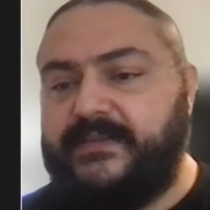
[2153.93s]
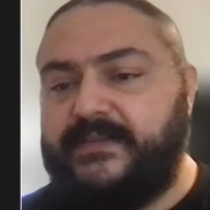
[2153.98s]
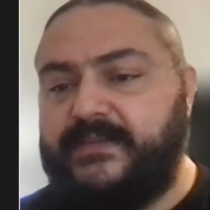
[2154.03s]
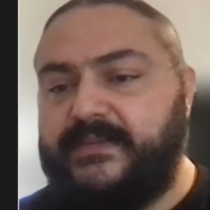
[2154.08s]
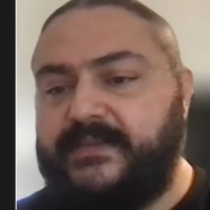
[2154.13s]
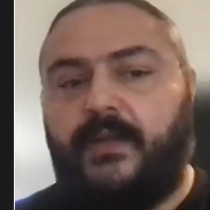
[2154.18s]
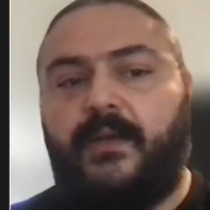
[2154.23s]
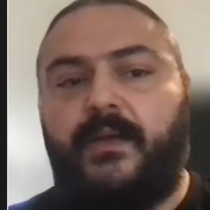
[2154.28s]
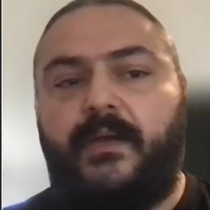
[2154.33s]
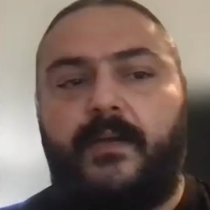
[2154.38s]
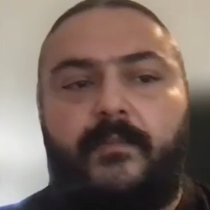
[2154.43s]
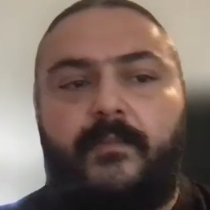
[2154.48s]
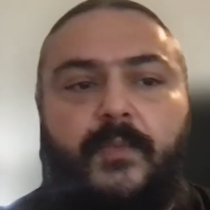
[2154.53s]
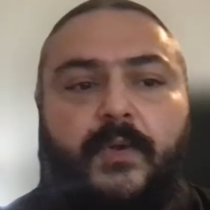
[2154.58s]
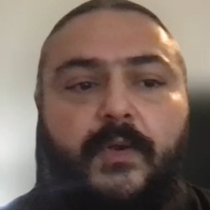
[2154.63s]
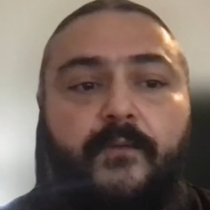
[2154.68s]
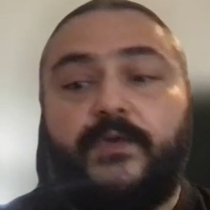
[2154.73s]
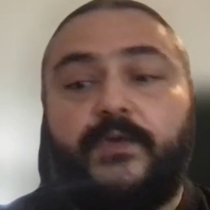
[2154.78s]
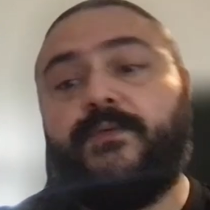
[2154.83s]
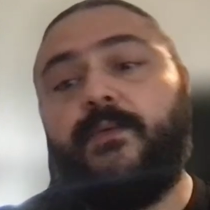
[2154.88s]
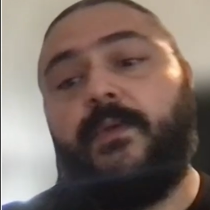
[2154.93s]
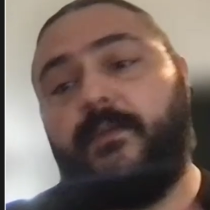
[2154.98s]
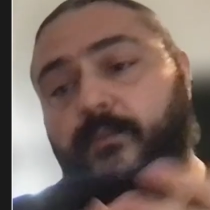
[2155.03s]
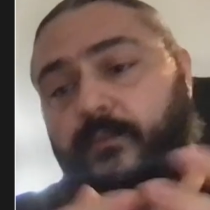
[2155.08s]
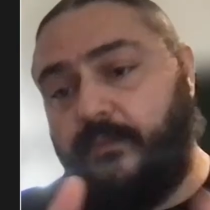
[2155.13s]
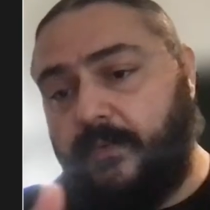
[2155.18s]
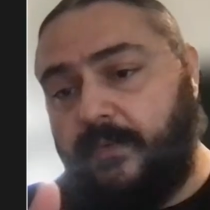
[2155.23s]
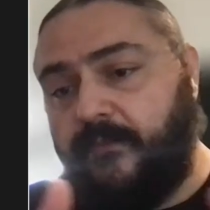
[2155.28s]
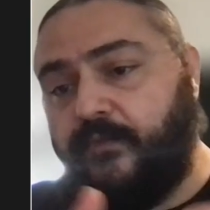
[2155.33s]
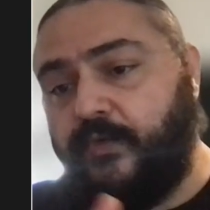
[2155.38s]
First of all,
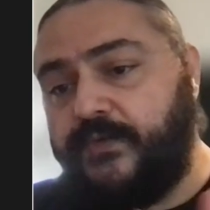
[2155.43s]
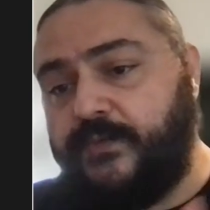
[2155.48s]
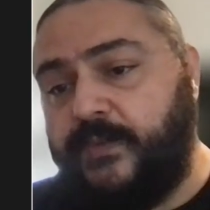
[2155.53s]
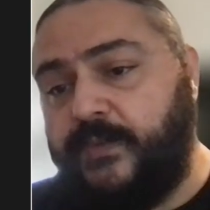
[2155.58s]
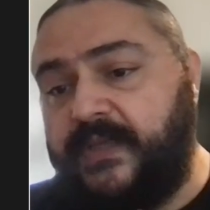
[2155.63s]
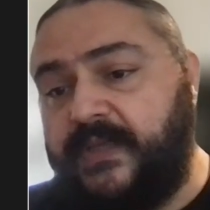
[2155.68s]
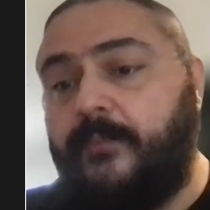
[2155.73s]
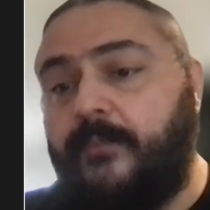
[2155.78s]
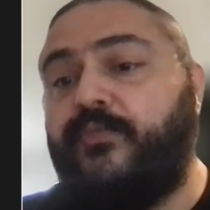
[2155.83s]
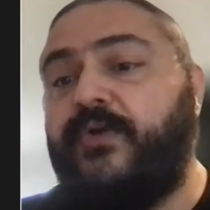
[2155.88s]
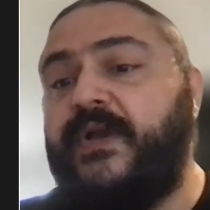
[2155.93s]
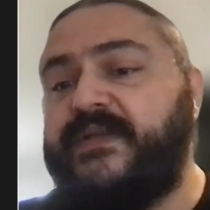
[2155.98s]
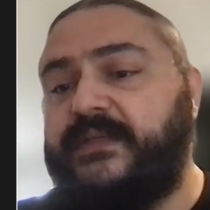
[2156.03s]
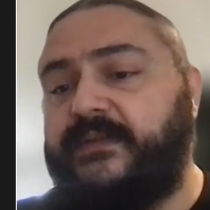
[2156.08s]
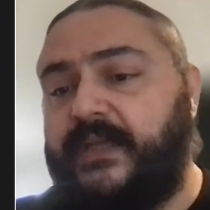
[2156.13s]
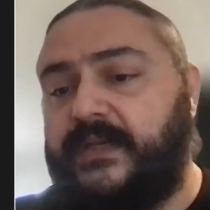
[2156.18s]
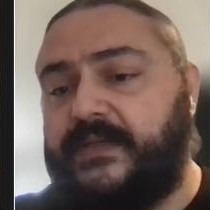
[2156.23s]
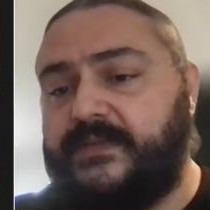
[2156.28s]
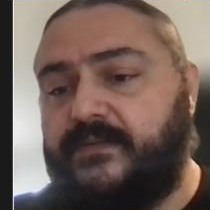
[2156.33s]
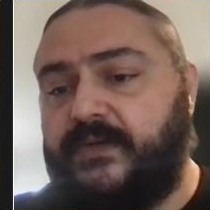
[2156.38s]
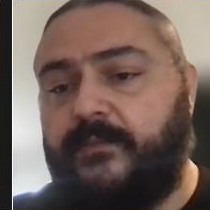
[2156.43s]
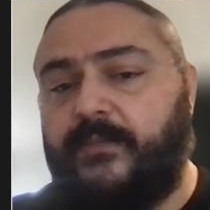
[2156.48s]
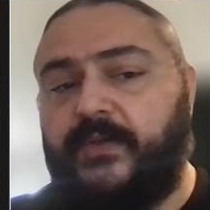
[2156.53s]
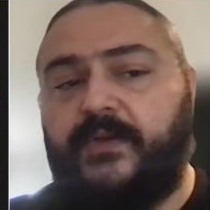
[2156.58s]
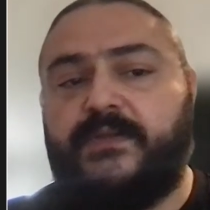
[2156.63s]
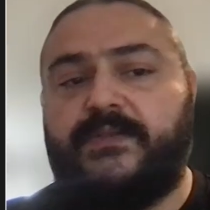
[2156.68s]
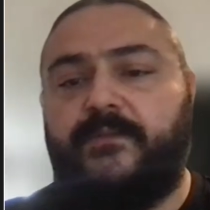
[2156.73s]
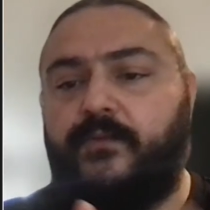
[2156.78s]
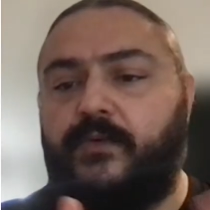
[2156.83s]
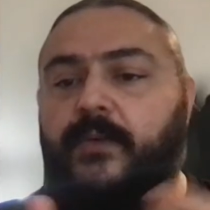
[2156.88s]
of course, we can compress the text, right? Because
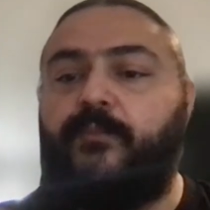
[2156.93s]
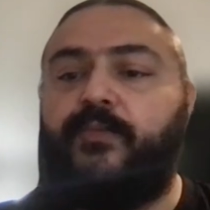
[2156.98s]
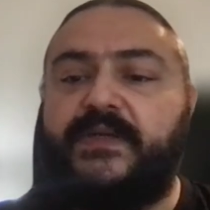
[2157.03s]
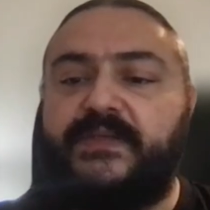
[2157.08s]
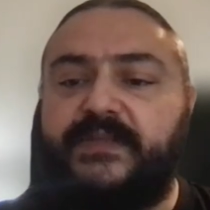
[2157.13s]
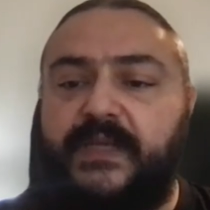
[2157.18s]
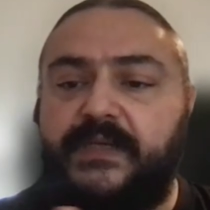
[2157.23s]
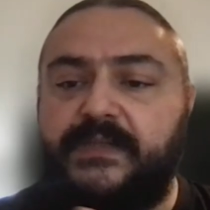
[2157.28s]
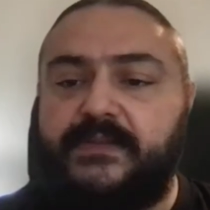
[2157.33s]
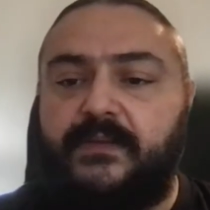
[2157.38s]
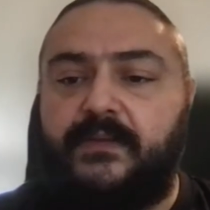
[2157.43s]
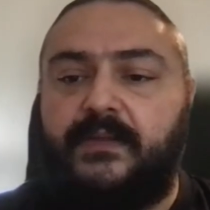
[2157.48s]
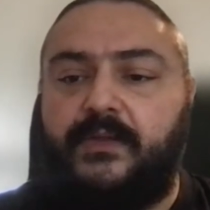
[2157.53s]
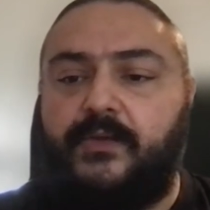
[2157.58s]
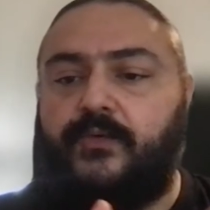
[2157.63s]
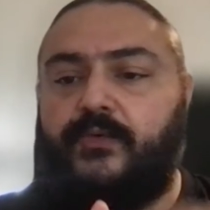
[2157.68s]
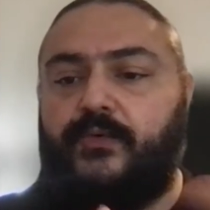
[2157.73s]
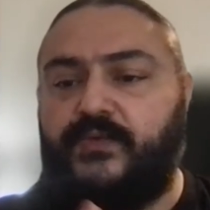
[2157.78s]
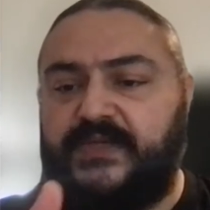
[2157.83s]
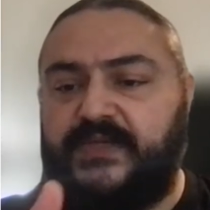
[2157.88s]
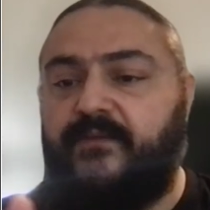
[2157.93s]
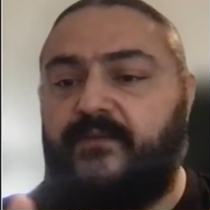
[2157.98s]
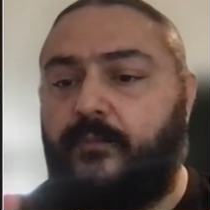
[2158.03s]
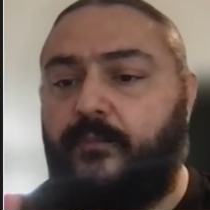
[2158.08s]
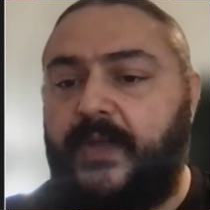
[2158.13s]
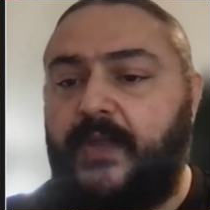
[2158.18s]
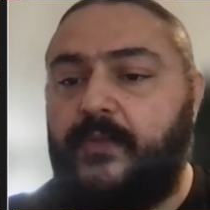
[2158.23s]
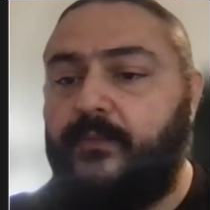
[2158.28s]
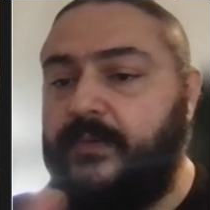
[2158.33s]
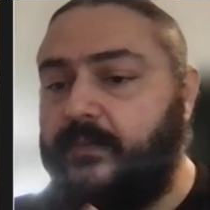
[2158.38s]
if you compress text, you save on that
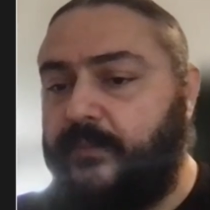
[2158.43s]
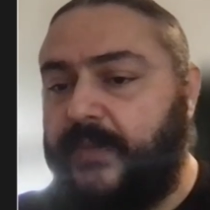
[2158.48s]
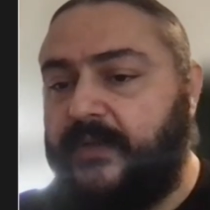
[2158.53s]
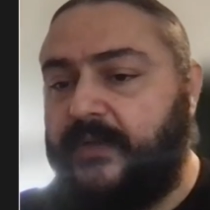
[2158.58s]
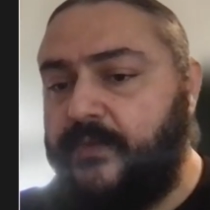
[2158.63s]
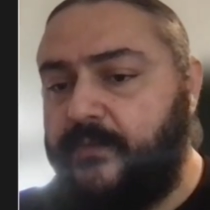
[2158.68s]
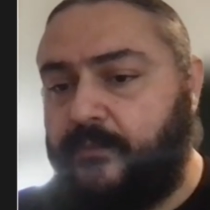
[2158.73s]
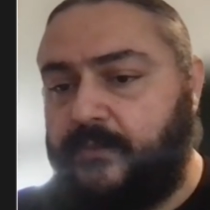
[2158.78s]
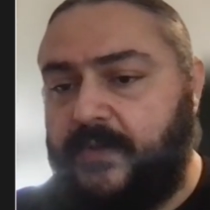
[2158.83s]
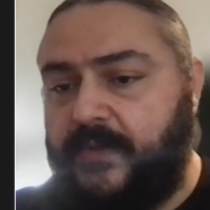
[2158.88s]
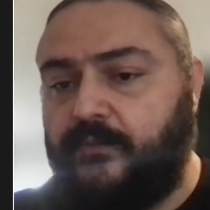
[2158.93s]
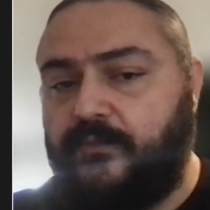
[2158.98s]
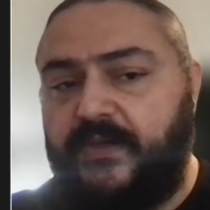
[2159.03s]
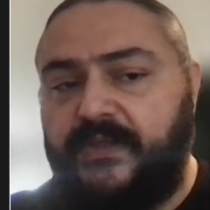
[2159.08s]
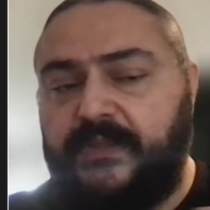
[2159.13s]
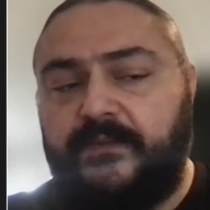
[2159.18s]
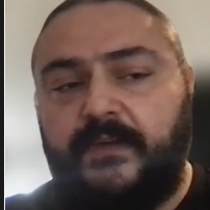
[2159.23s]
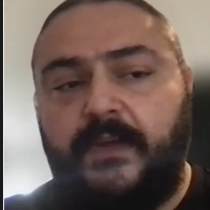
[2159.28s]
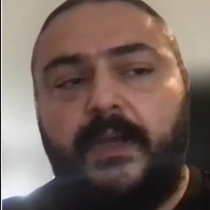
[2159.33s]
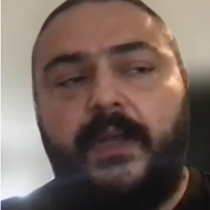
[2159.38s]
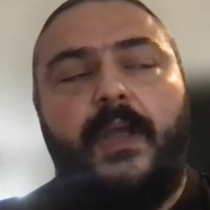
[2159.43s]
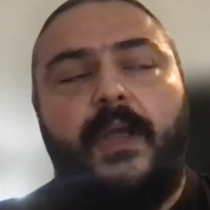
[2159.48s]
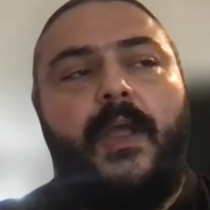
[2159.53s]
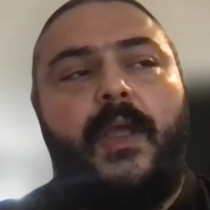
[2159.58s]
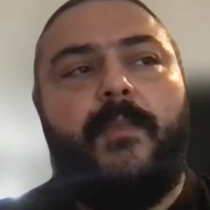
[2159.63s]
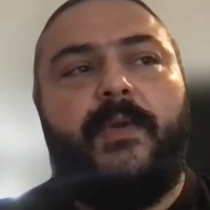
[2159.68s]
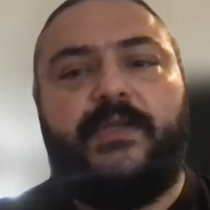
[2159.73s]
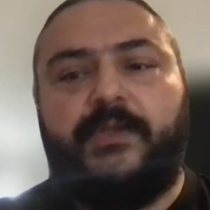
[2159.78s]
bandwidth and you have to read it. But